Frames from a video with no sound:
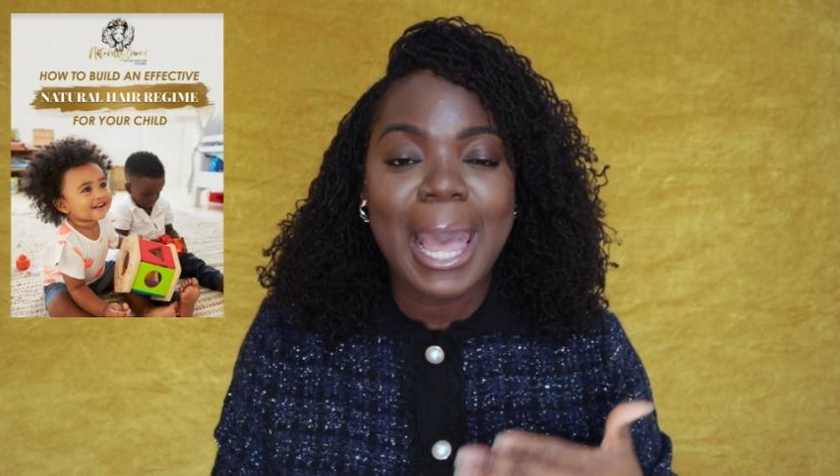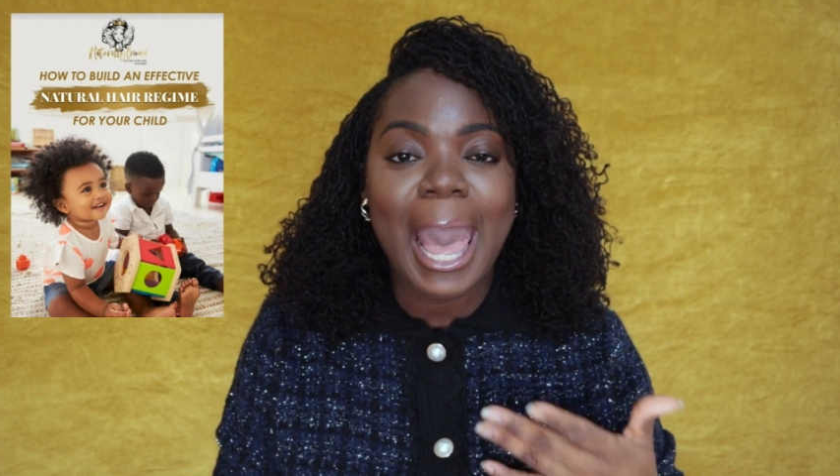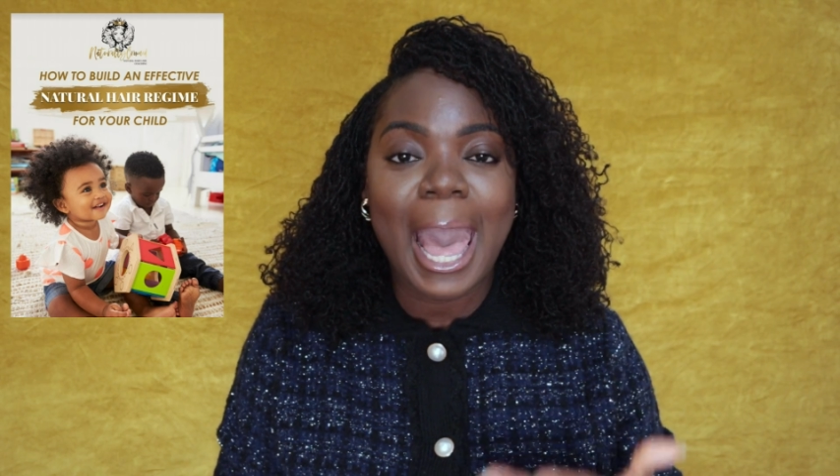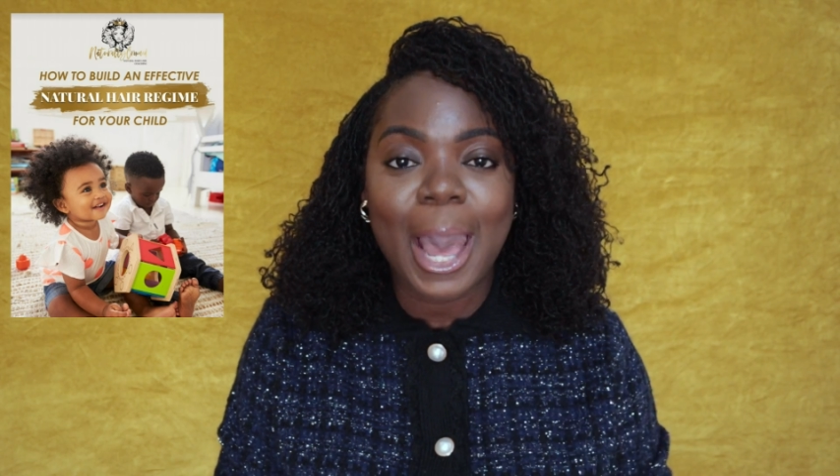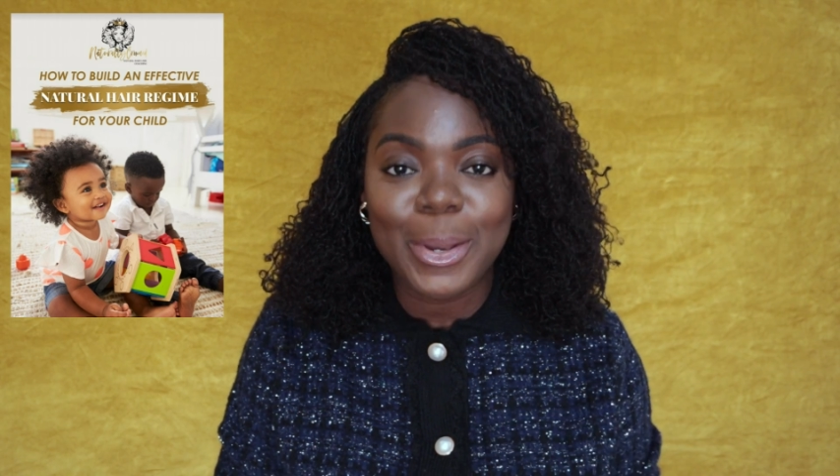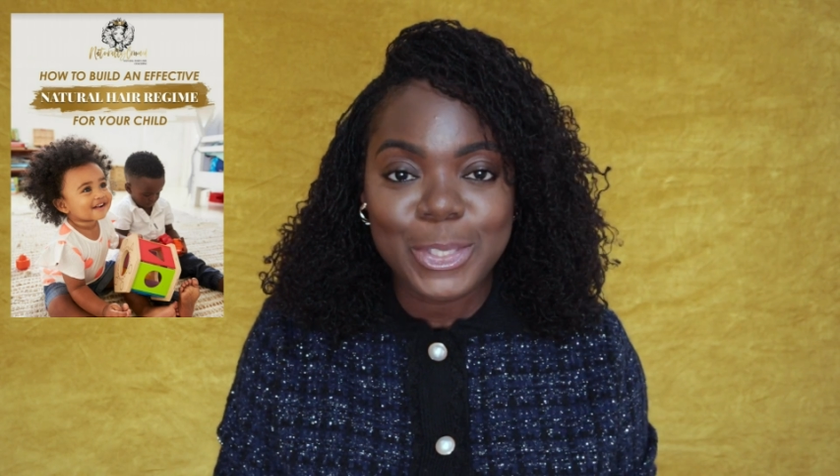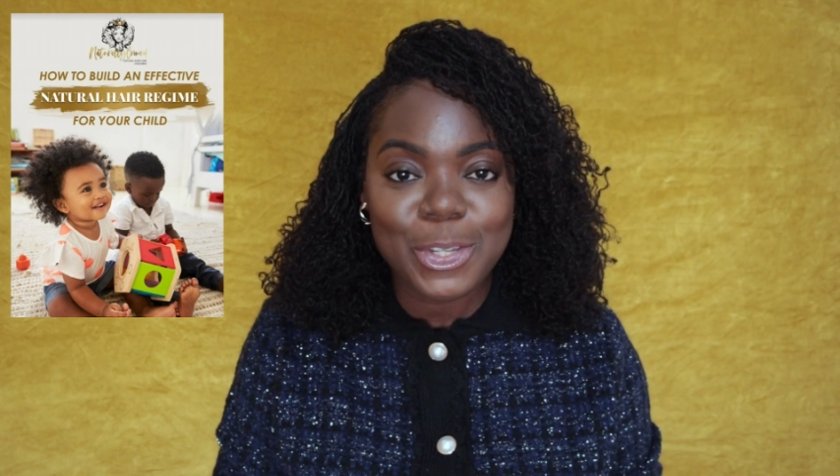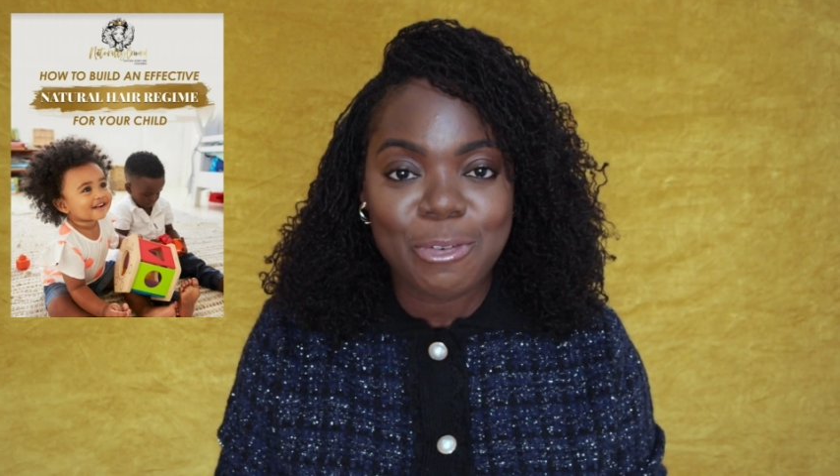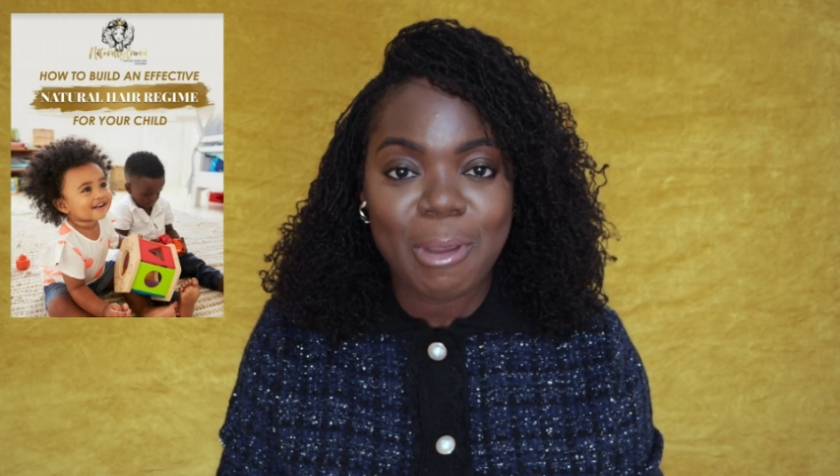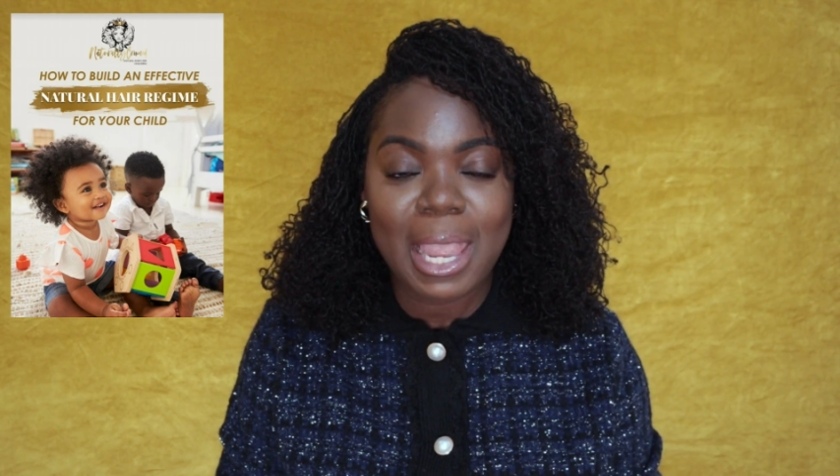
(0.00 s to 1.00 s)
how to
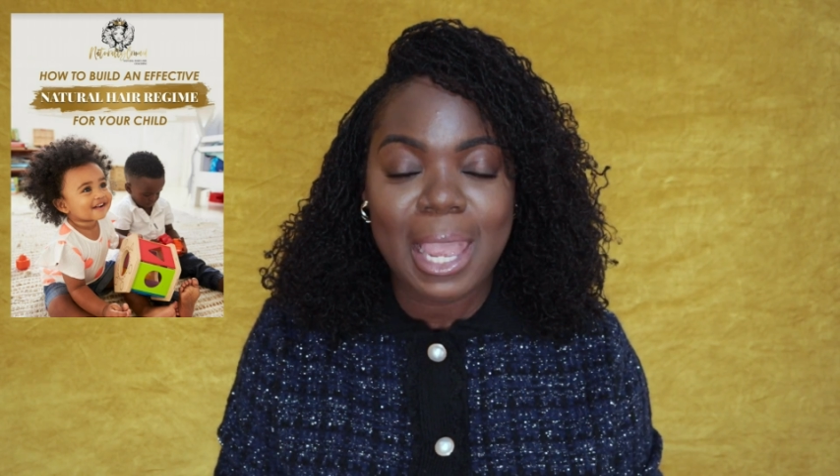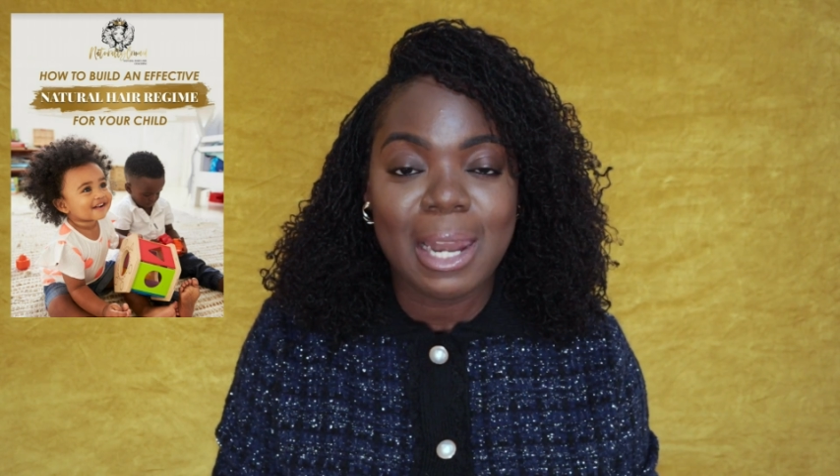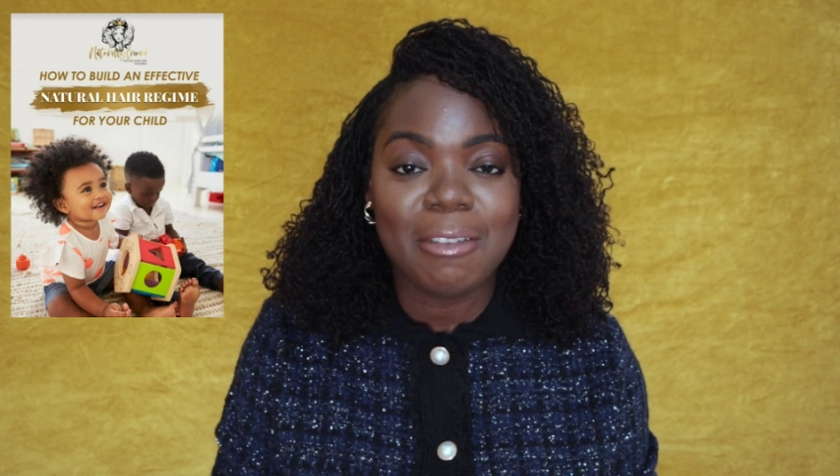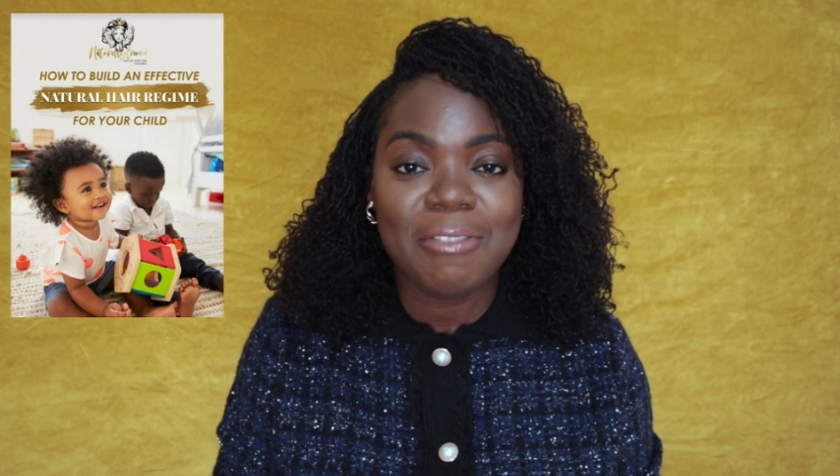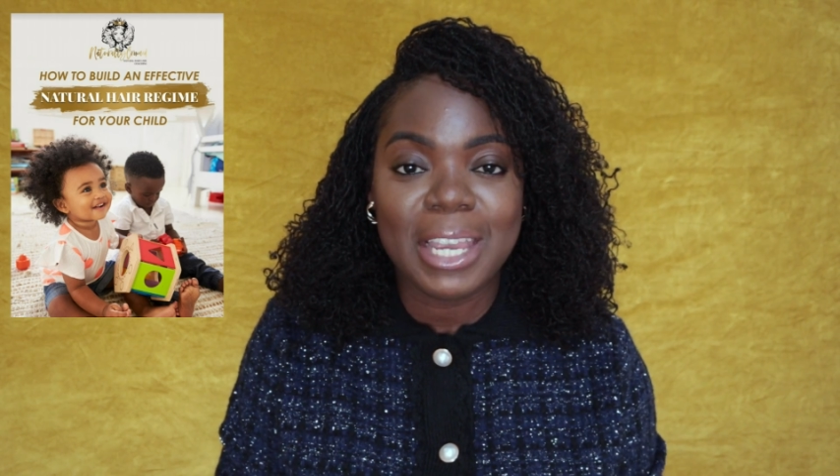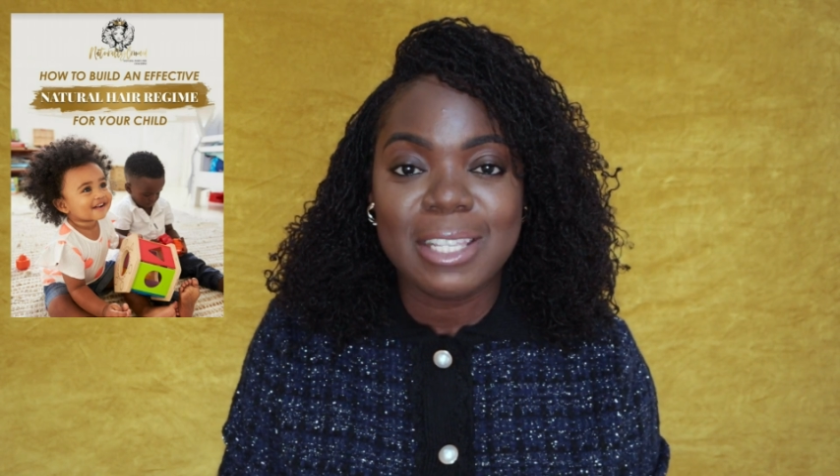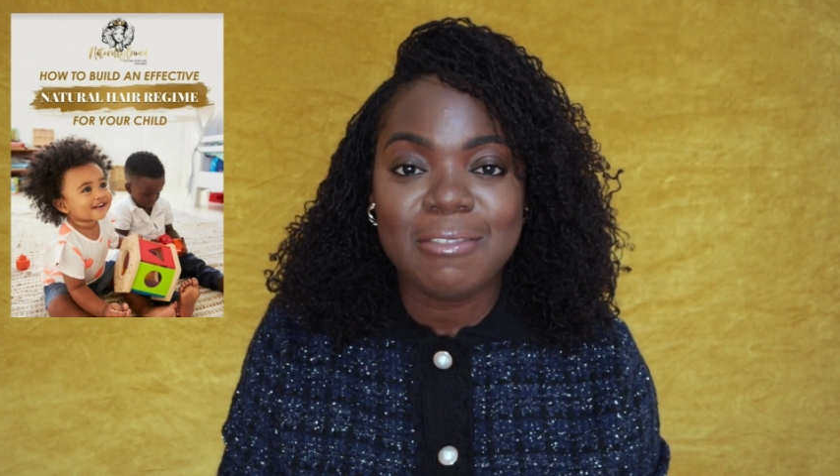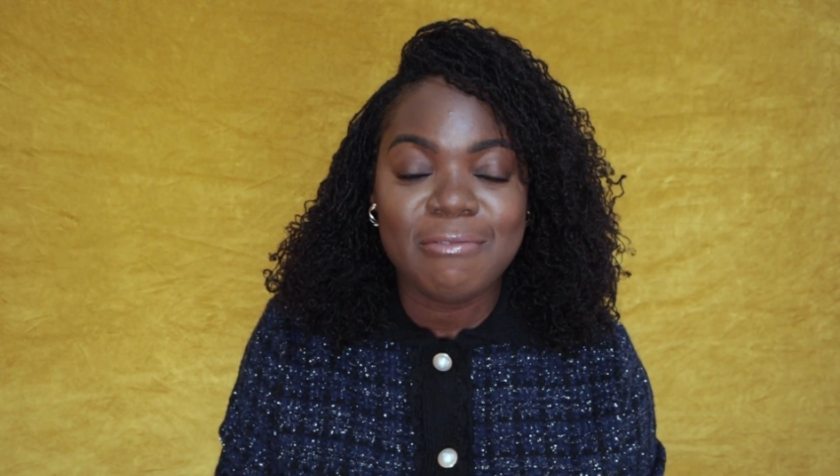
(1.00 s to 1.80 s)
create an effective